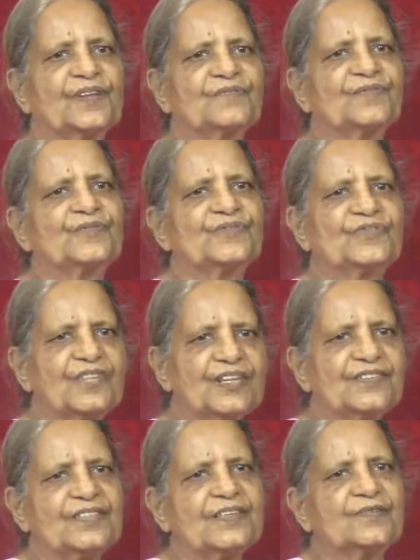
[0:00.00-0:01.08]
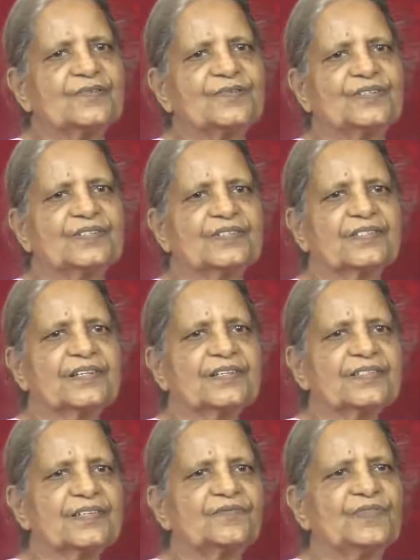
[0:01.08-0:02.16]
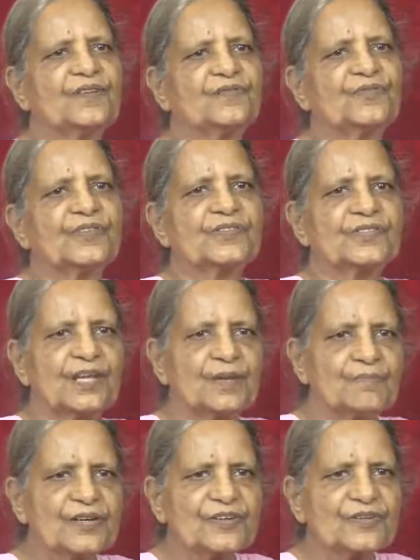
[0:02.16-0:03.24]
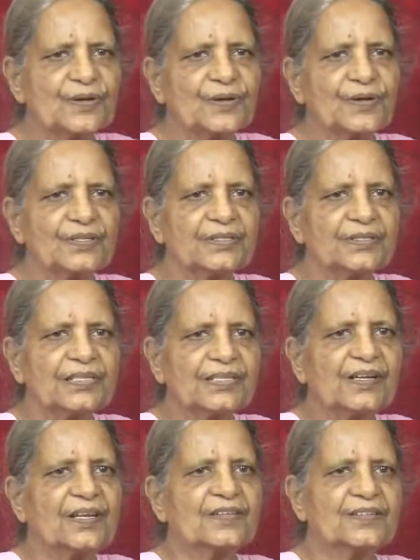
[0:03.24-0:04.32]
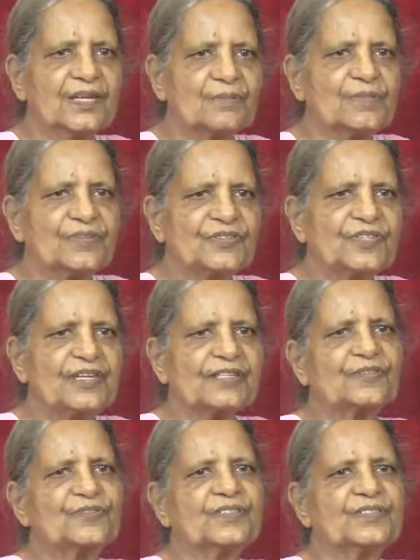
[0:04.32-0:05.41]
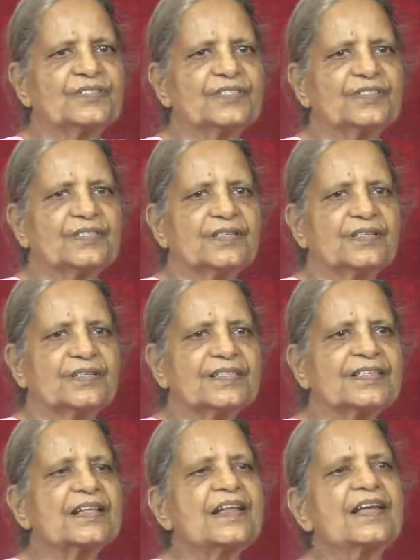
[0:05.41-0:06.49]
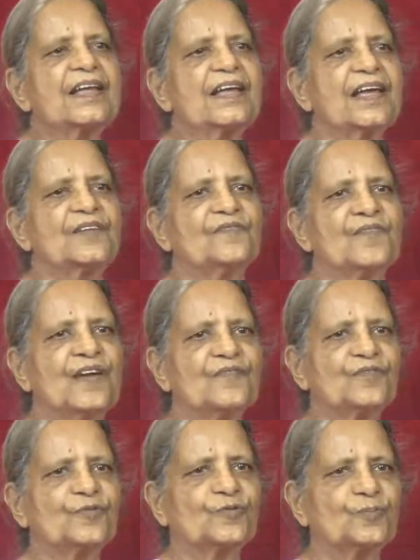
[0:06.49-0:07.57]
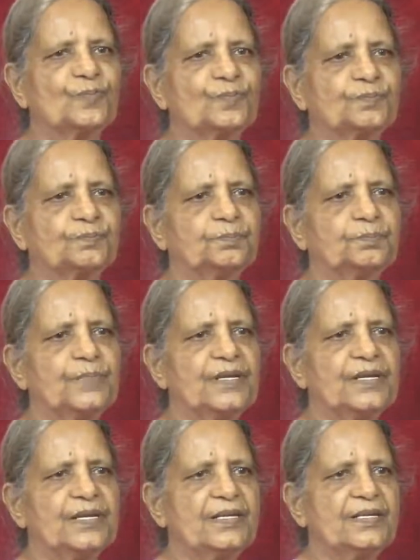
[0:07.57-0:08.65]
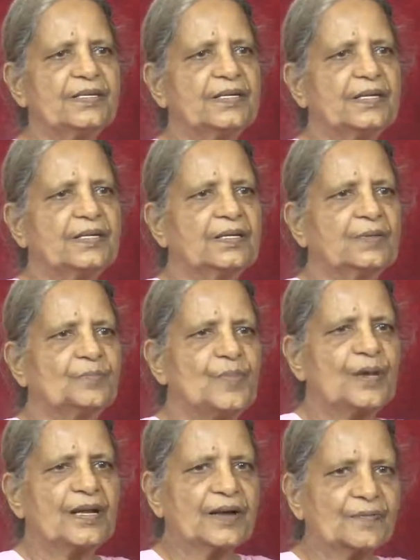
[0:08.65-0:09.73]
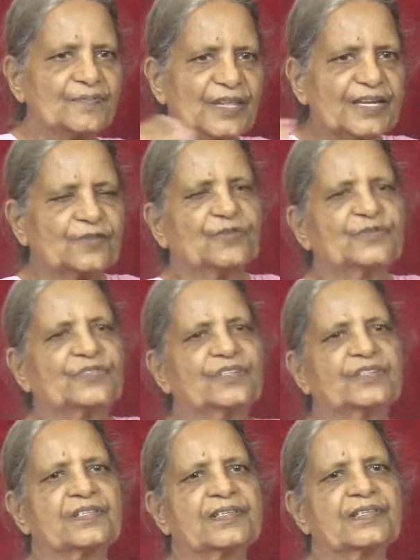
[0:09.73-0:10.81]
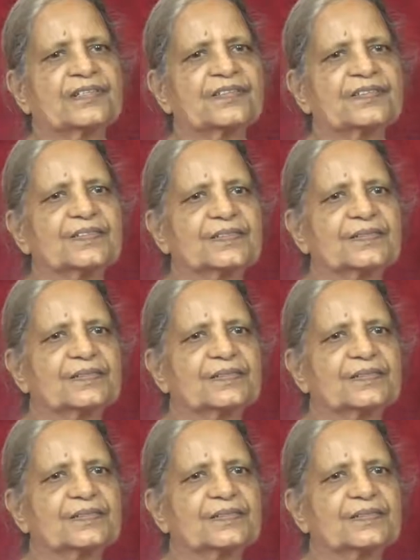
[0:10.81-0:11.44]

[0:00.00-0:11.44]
have to change the consciousness, and we have to establish God, establish that consciousness in us, and we have to we become that consciousness.